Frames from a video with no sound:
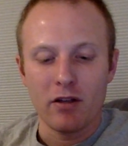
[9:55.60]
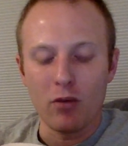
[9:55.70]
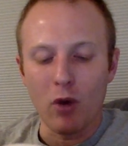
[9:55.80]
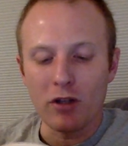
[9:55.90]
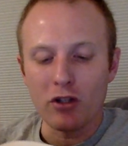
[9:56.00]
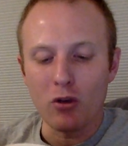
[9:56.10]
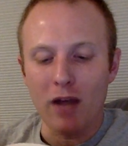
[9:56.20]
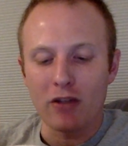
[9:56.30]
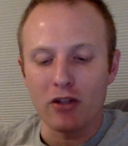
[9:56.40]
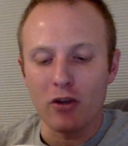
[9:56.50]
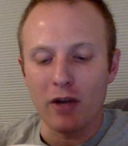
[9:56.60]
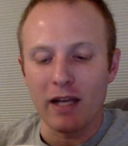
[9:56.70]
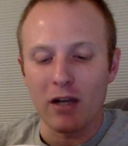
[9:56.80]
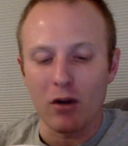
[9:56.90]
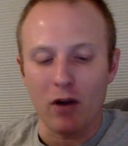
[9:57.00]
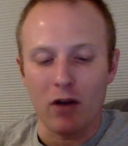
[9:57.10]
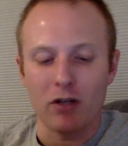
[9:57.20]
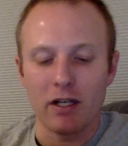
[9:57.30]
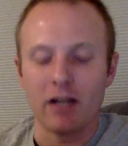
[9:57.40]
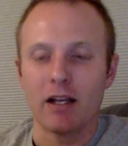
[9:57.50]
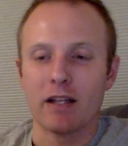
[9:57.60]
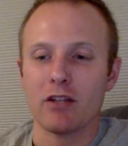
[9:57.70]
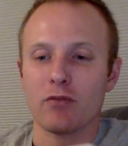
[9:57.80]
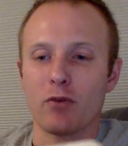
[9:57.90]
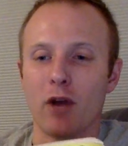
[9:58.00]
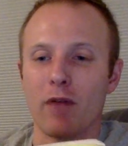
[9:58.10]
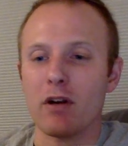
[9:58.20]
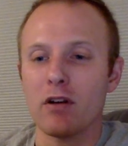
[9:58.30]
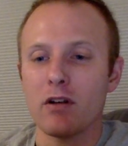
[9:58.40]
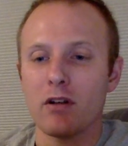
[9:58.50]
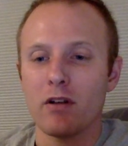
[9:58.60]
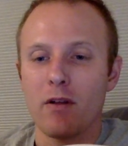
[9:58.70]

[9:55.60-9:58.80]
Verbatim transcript: Then what do I do? I can't go around looking like this forever.